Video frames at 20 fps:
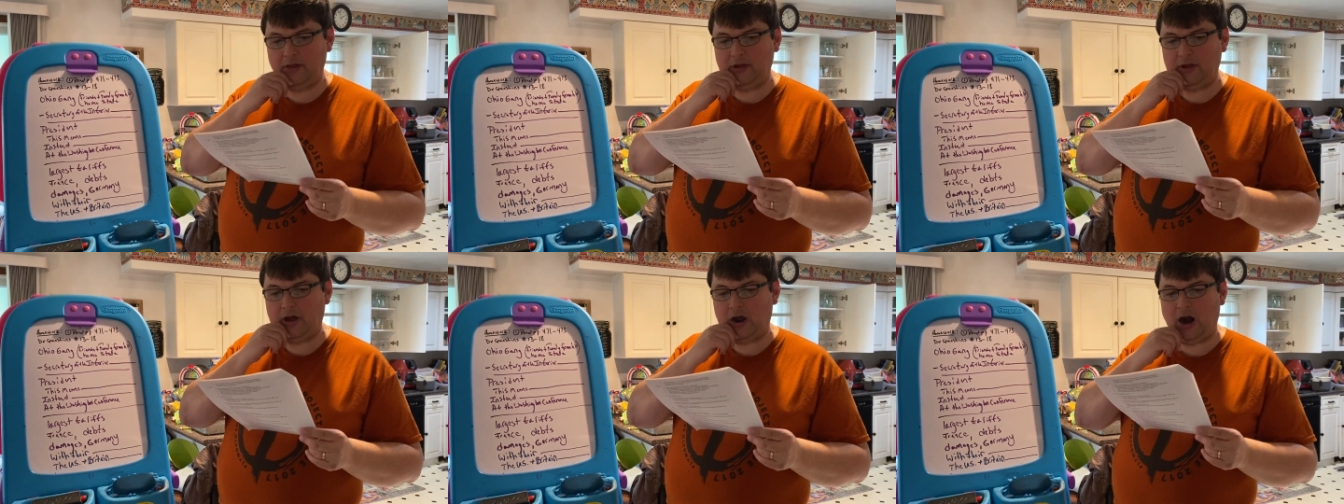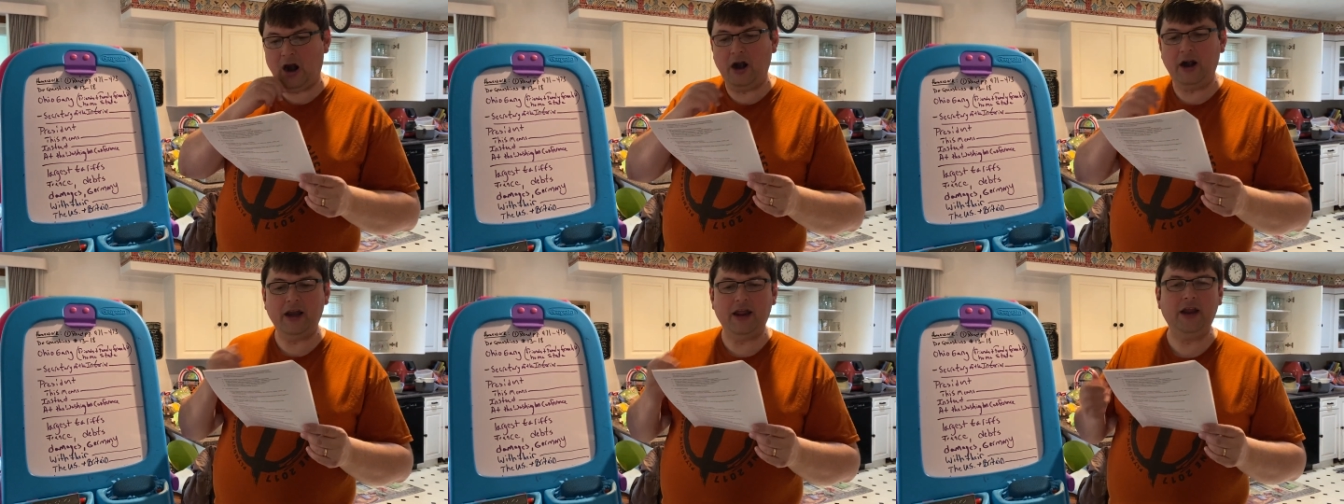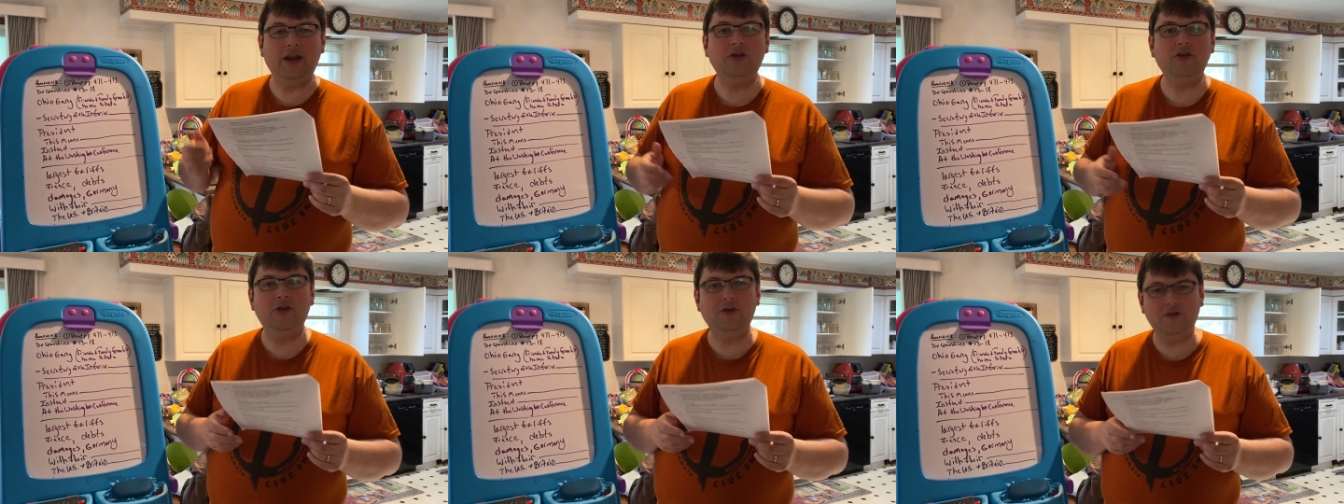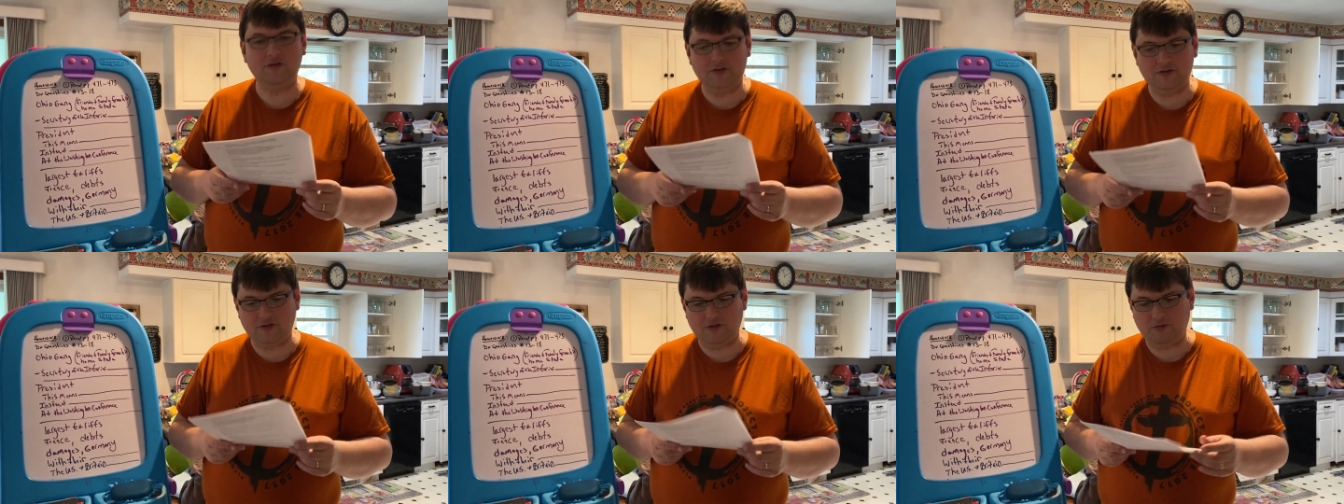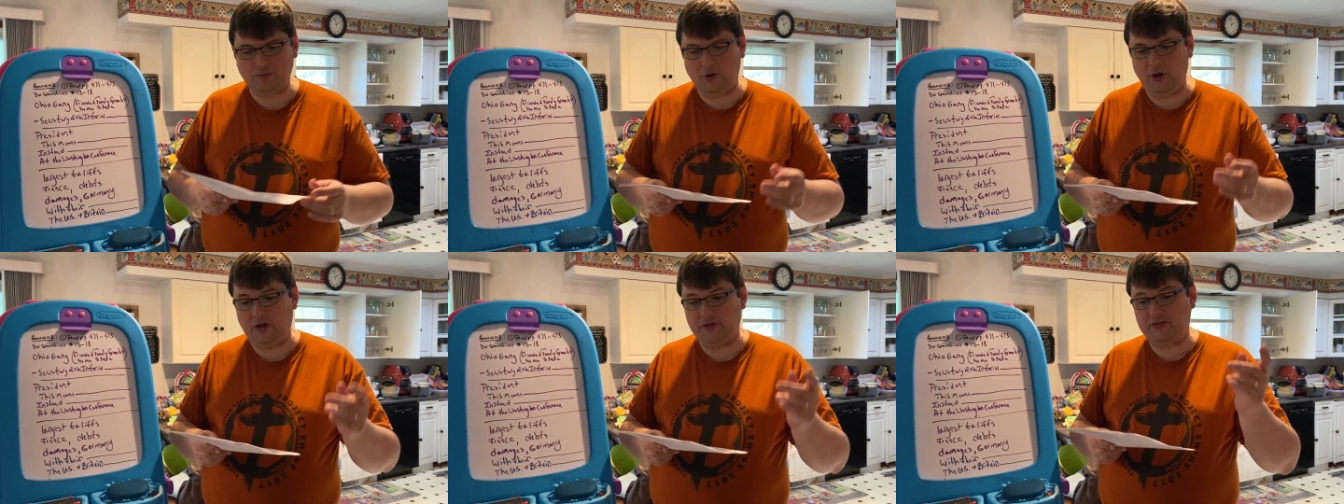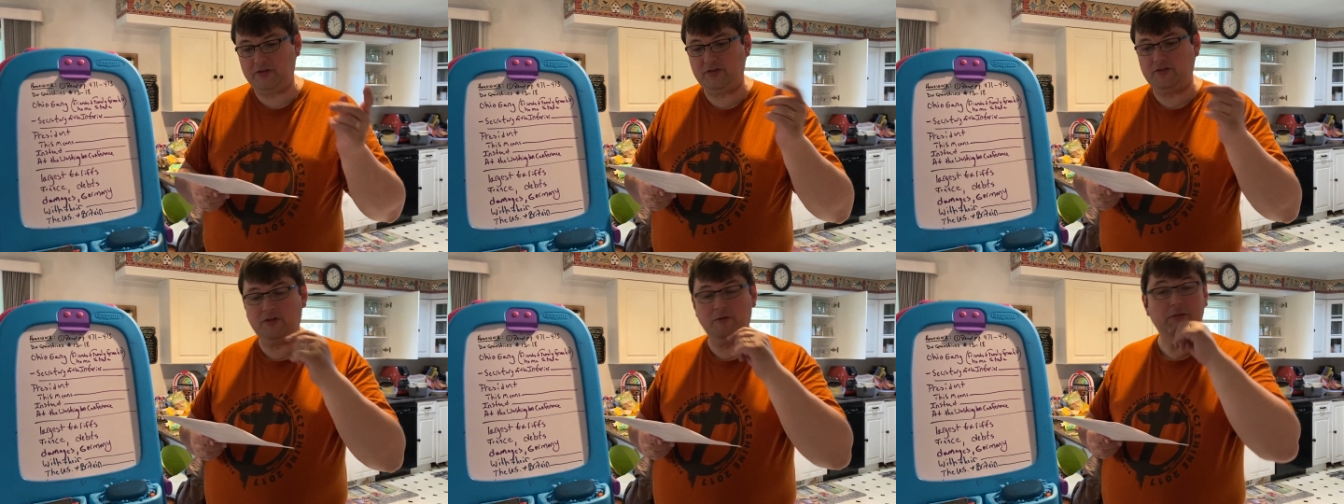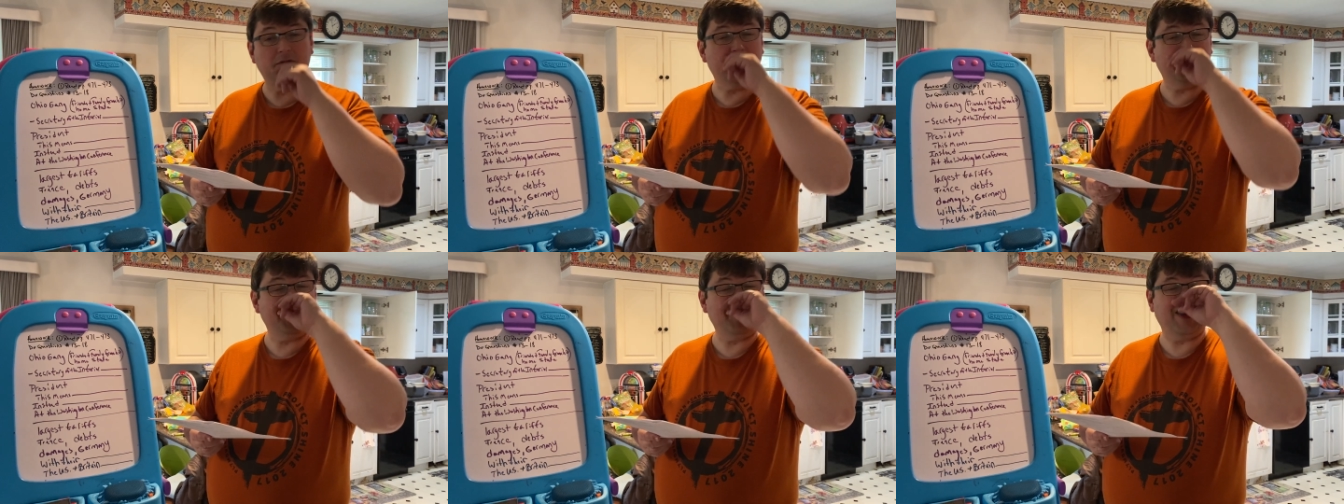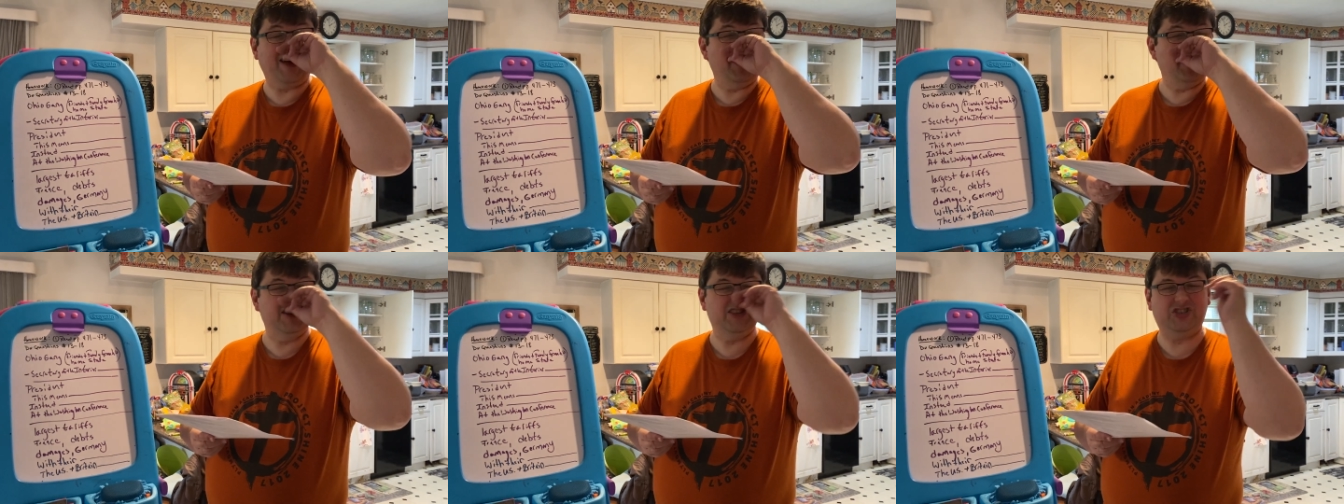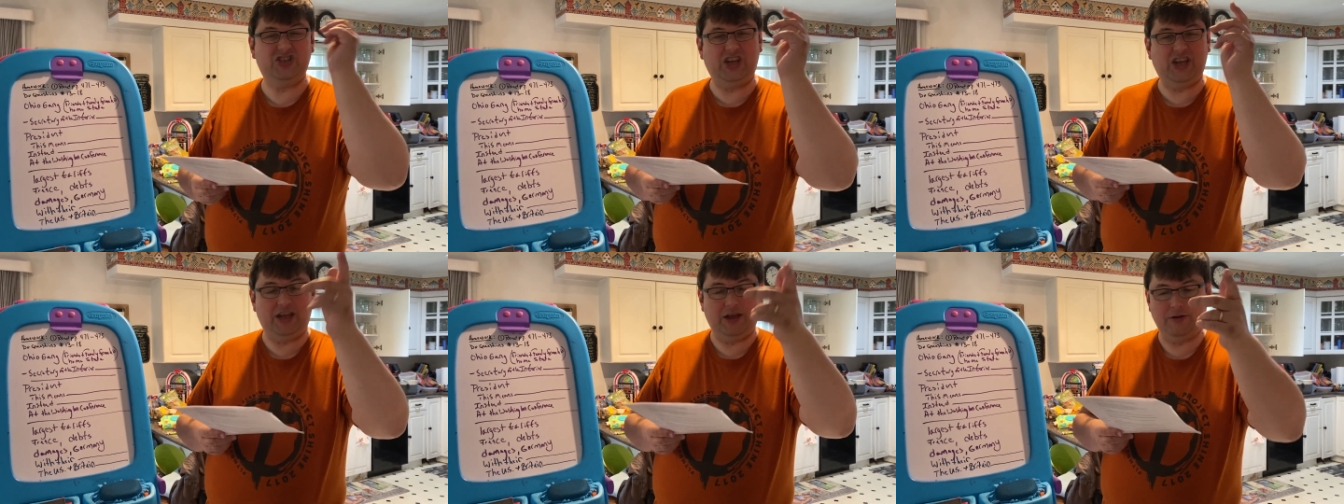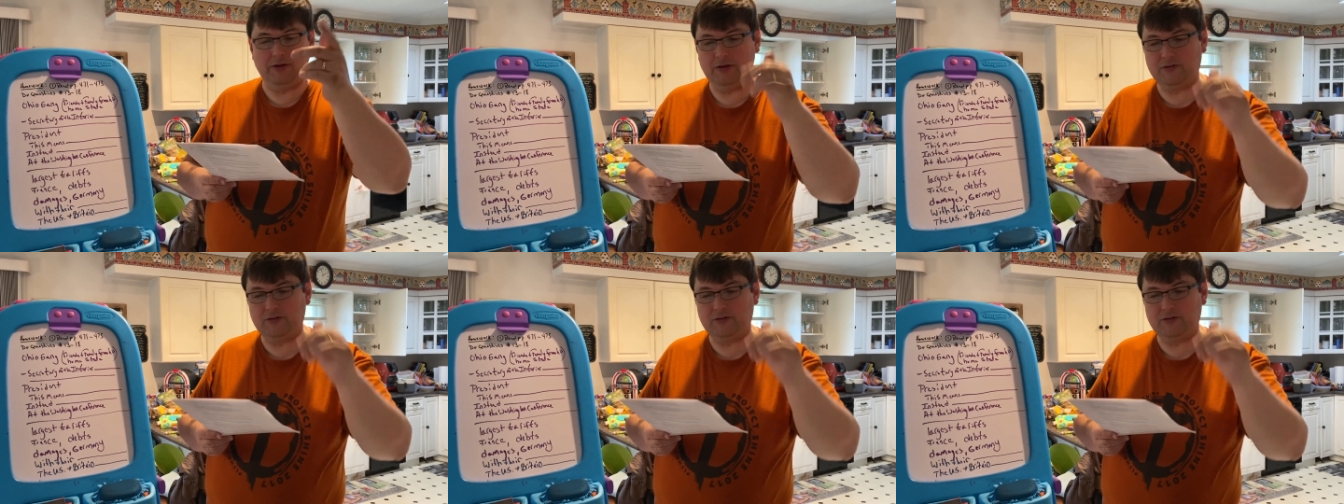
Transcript: Harding uses the spoil system. This is letter G.